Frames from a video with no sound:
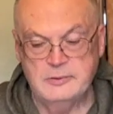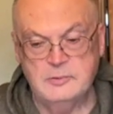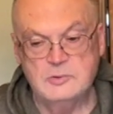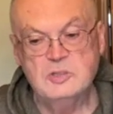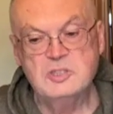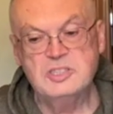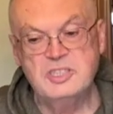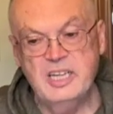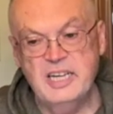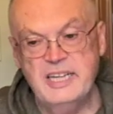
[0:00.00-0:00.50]

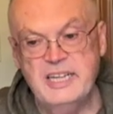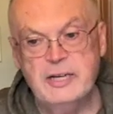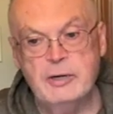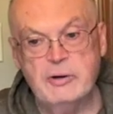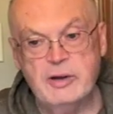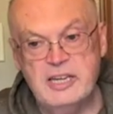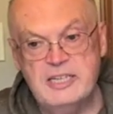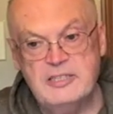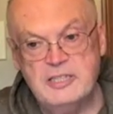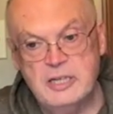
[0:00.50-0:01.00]
Still ain't
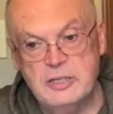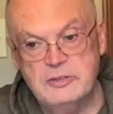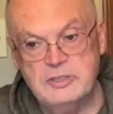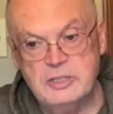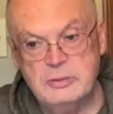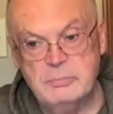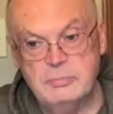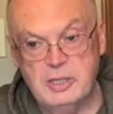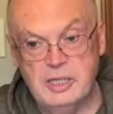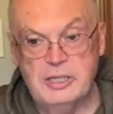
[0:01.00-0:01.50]
great
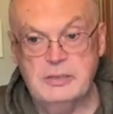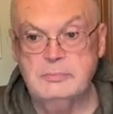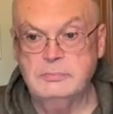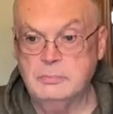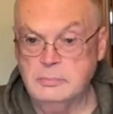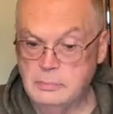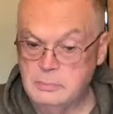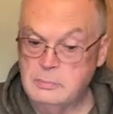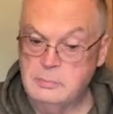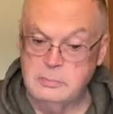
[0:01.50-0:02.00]
toasted, but
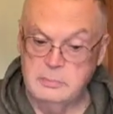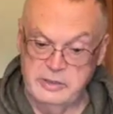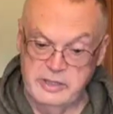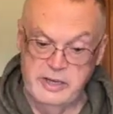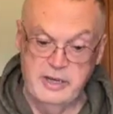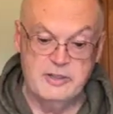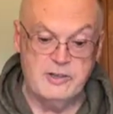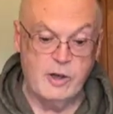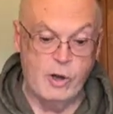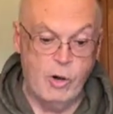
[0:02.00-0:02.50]
it's
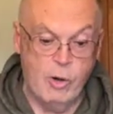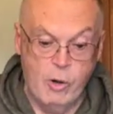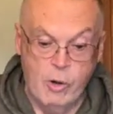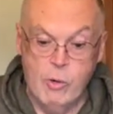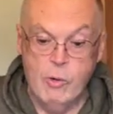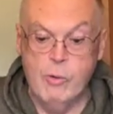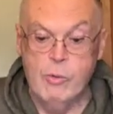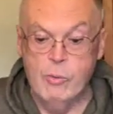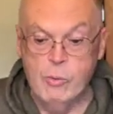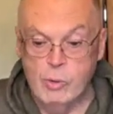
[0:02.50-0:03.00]
a
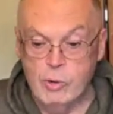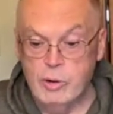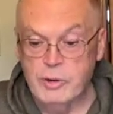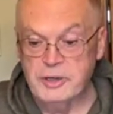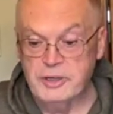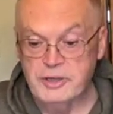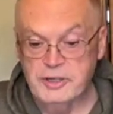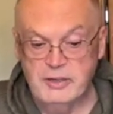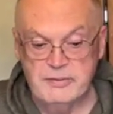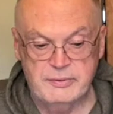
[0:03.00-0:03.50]
whole world
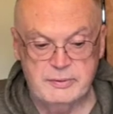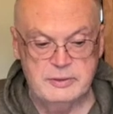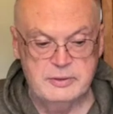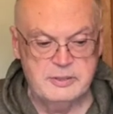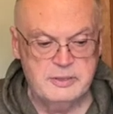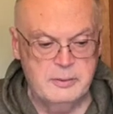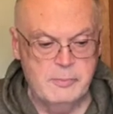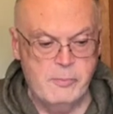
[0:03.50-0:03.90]
of difference.